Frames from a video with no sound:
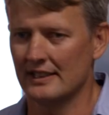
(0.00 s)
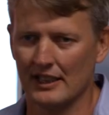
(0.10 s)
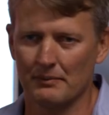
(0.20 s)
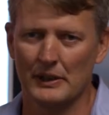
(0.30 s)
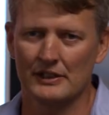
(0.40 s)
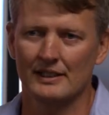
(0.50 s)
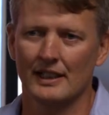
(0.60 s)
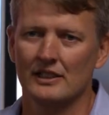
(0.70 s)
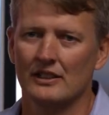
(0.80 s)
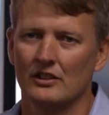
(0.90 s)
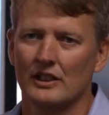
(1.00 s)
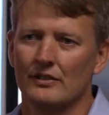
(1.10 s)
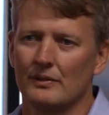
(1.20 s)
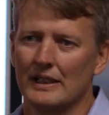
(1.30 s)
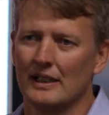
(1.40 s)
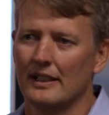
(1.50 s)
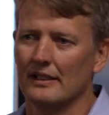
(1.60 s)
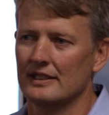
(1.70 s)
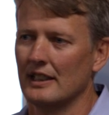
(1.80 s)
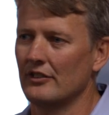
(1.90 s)
second presentation I'll give a bit later
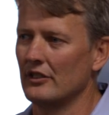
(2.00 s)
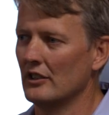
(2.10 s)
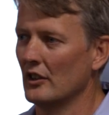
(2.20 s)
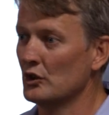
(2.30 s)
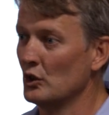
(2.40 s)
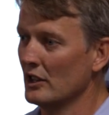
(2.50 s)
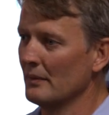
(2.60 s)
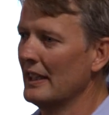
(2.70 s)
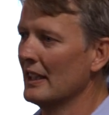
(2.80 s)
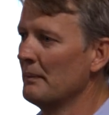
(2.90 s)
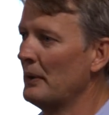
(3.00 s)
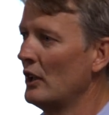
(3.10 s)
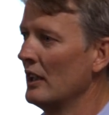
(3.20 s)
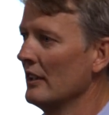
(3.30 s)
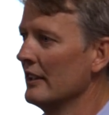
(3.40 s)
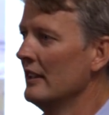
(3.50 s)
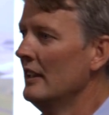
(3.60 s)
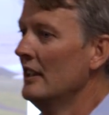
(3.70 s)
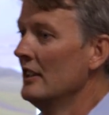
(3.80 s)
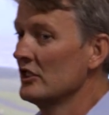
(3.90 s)
this afternoon, I'll talk about a pilot
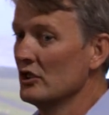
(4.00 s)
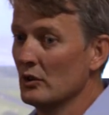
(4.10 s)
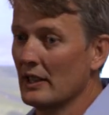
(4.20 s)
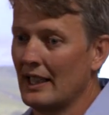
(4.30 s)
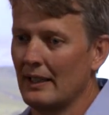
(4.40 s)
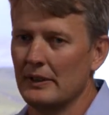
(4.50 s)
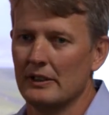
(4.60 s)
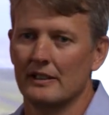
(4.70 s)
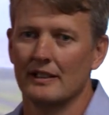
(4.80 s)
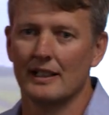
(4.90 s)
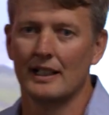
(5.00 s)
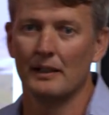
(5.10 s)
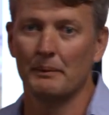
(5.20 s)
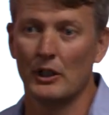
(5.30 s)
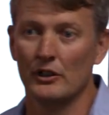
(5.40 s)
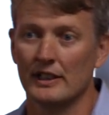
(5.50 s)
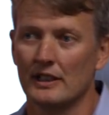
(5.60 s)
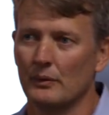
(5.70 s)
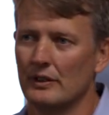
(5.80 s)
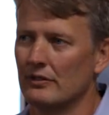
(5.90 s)
soil carbon uh, project
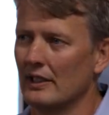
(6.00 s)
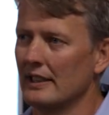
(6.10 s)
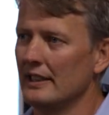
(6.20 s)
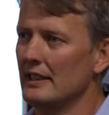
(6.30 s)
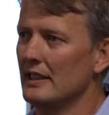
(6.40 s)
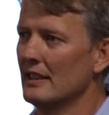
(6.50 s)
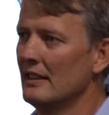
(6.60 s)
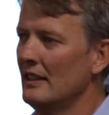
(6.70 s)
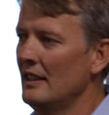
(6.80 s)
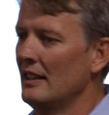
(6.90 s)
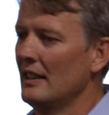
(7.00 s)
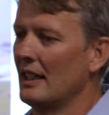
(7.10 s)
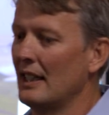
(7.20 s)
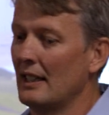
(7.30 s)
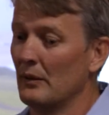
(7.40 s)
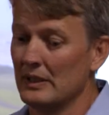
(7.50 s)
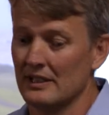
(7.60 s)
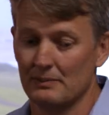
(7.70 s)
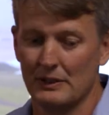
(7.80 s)
that we've run here, uh, which has